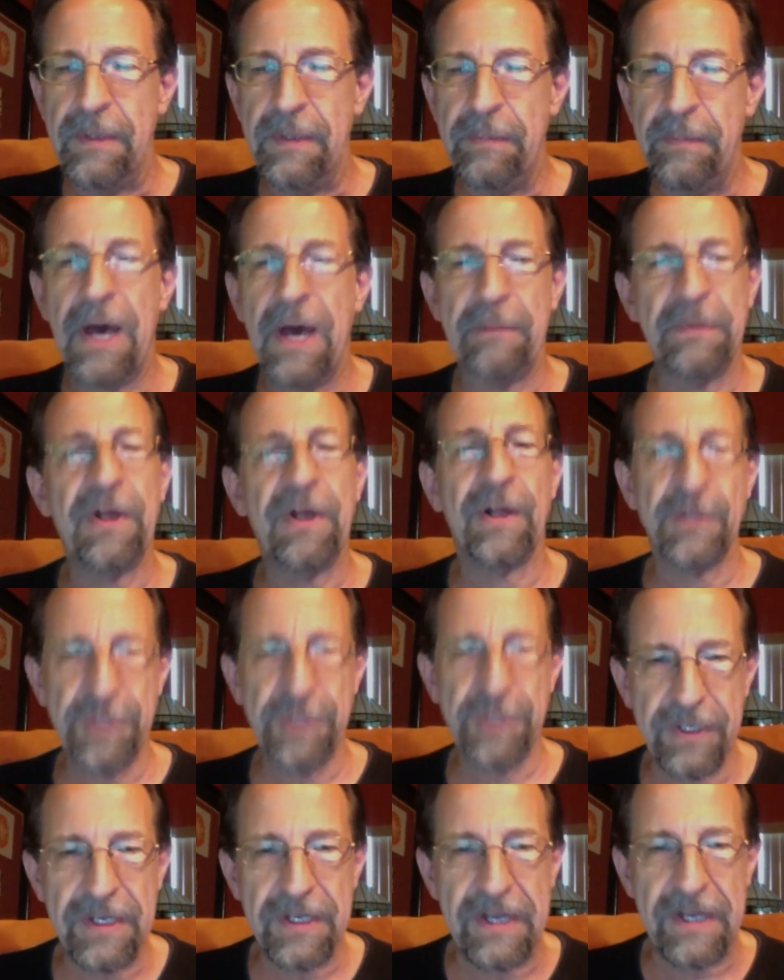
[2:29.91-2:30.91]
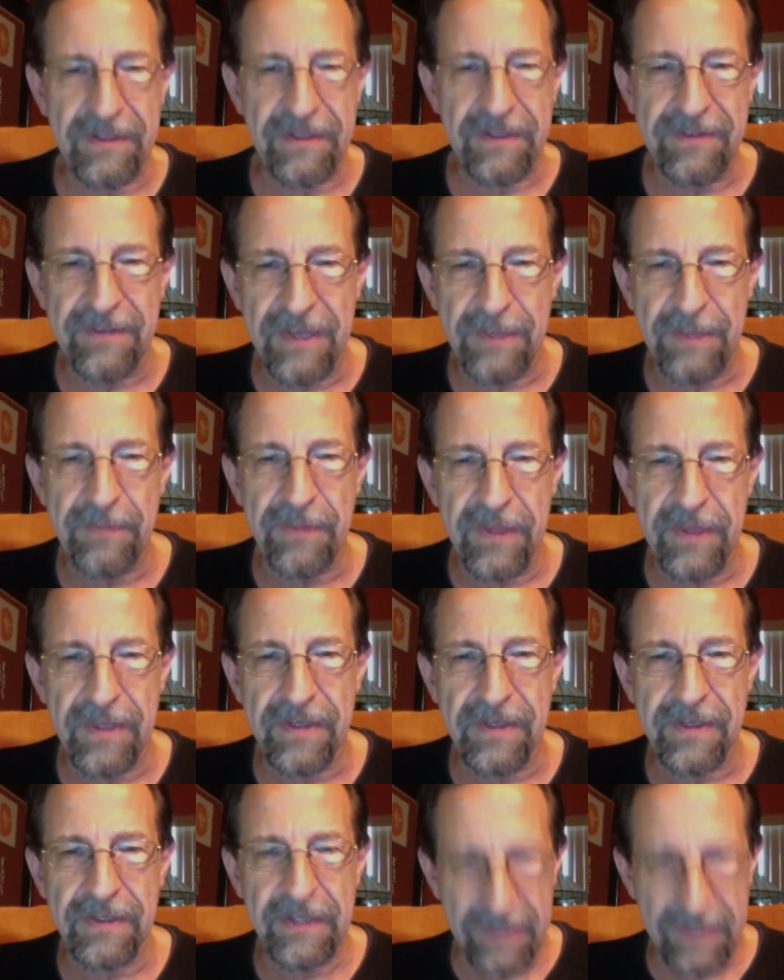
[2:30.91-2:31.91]
pop culture concept than
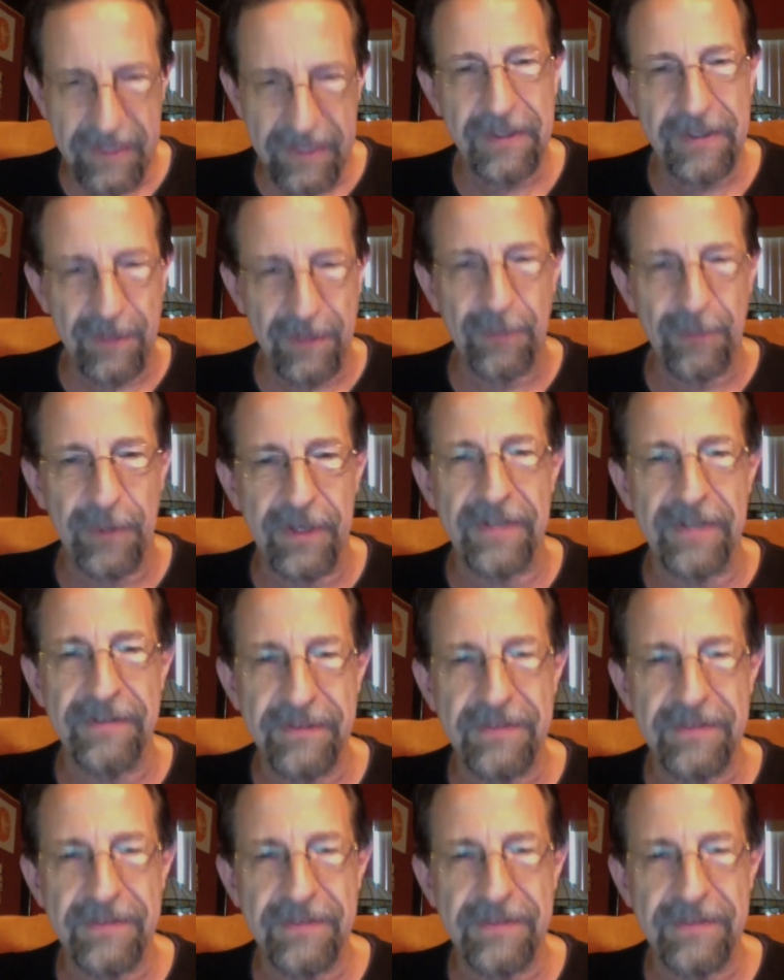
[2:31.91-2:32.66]
a clinical one.